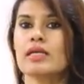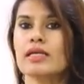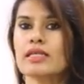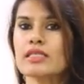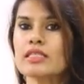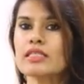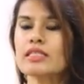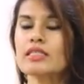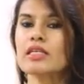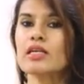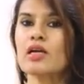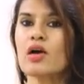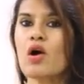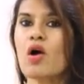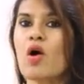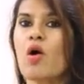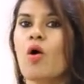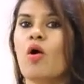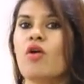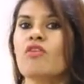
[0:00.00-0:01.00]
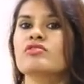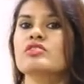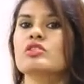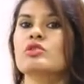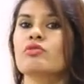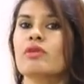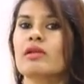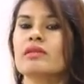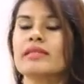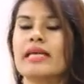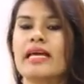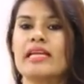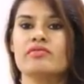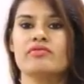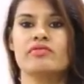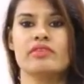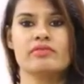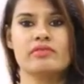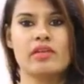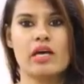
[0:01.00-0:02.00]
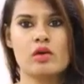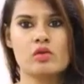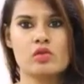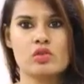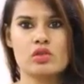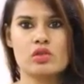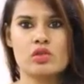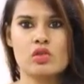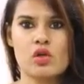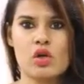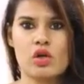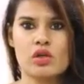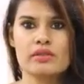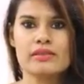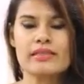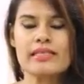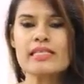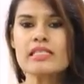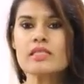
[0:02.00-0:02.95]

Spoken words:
Nakshatra of 12th and 5th house lord.